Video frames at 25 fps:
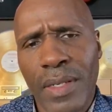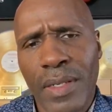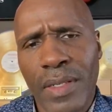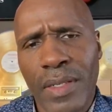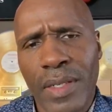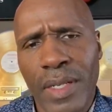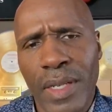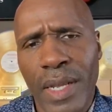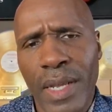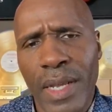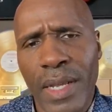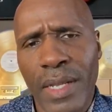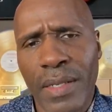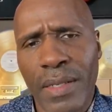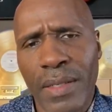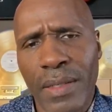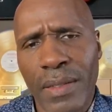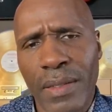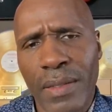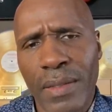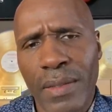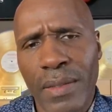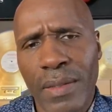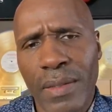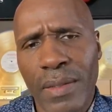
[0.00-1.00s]
she
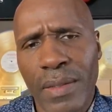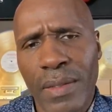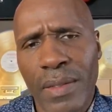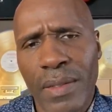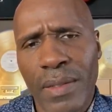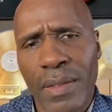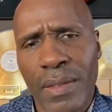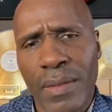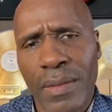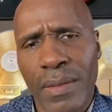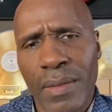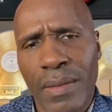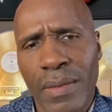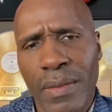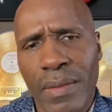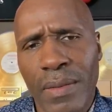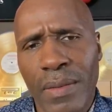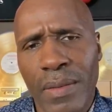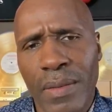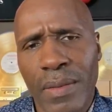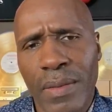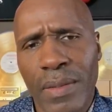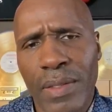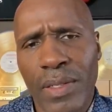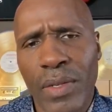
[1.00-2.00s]
didn't
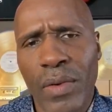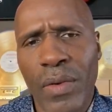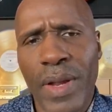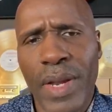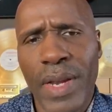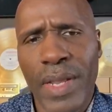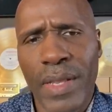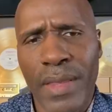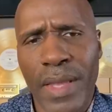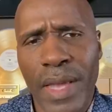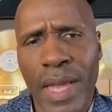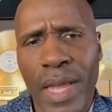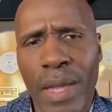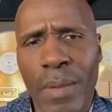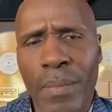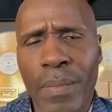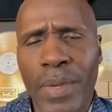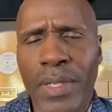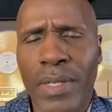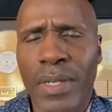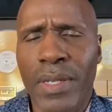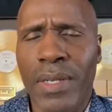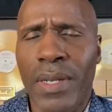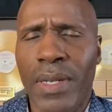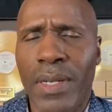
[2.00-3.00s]
do anything
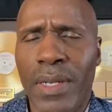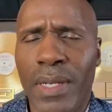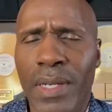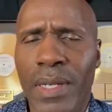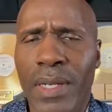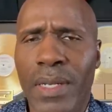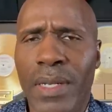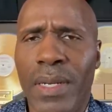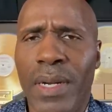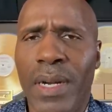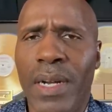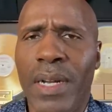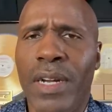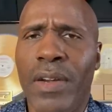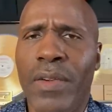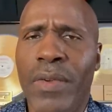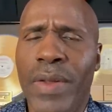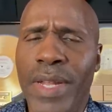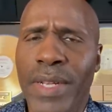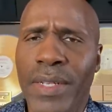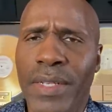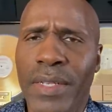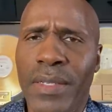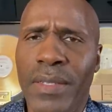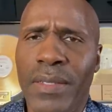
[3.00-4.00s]
particularly
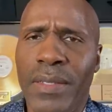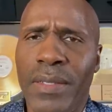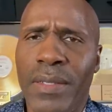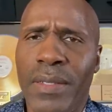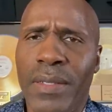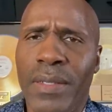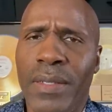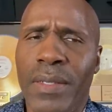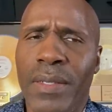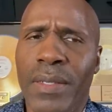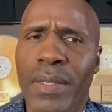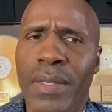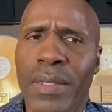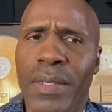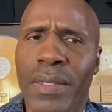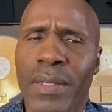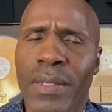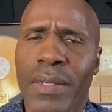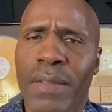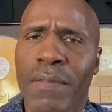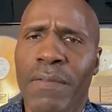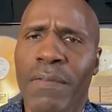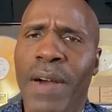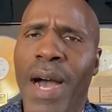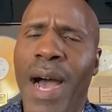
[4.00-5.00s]
egregious
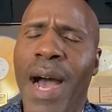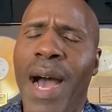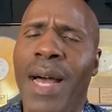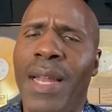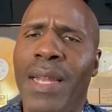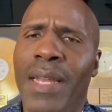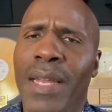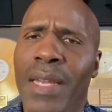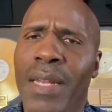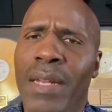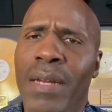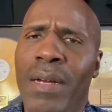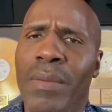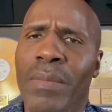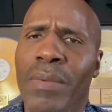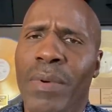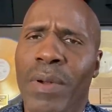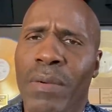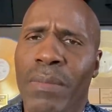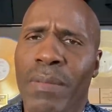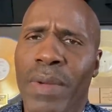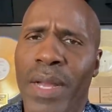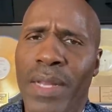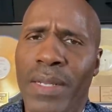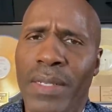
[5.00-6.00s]
to violate her
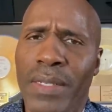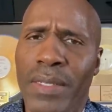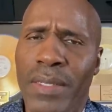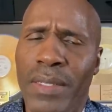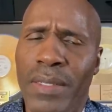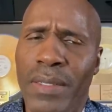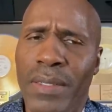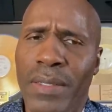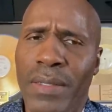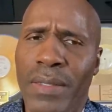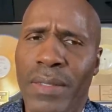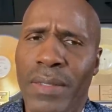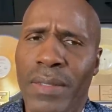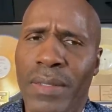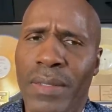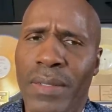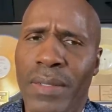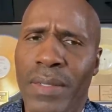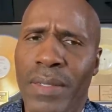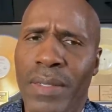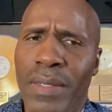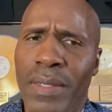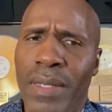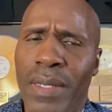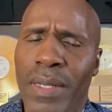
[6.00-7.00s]
probation.
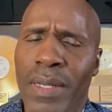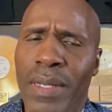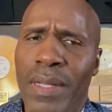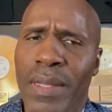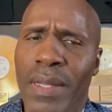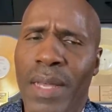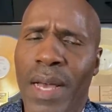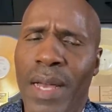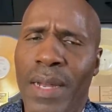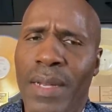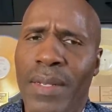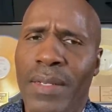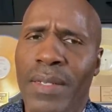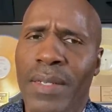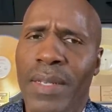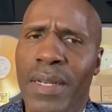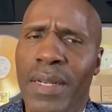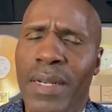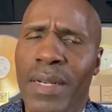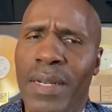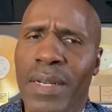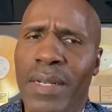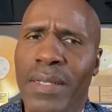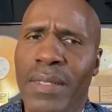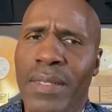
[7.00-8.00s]
Now, the
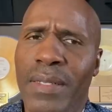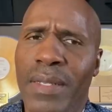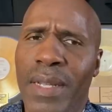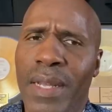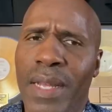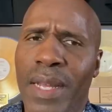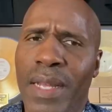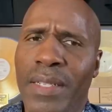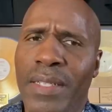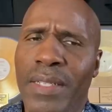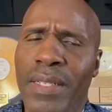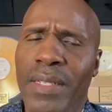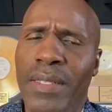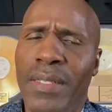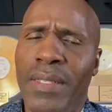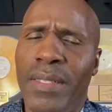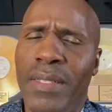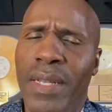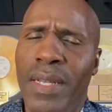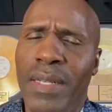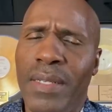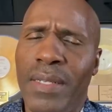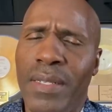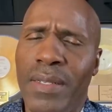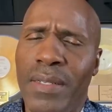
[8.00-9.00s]
judge said she
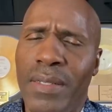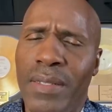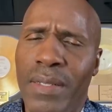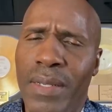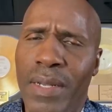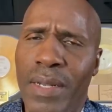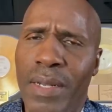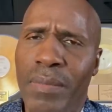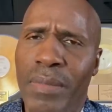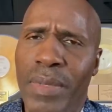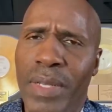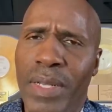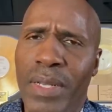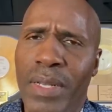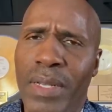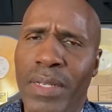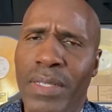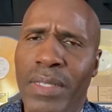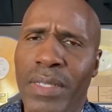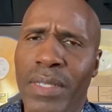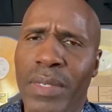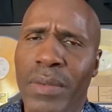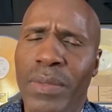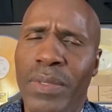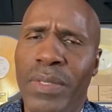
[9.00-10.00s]
sentenced her because
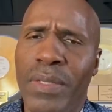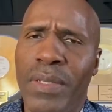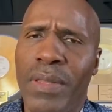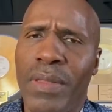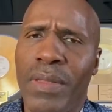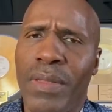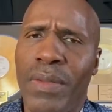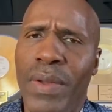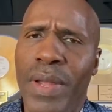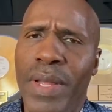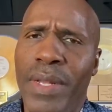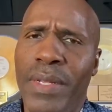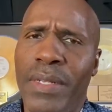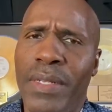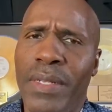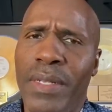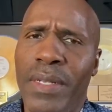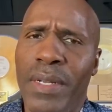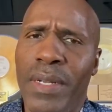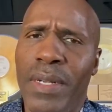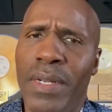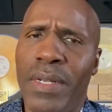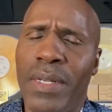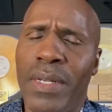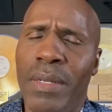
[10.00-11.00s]
she was a threat to
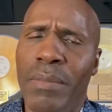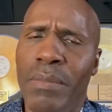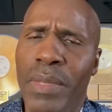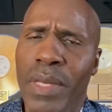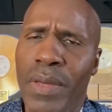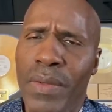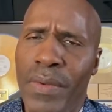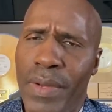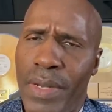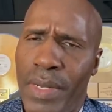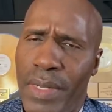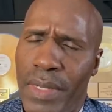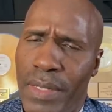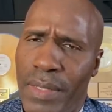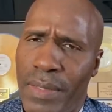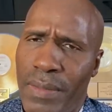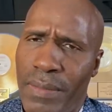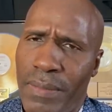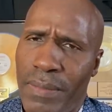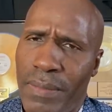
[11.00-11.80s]
her community.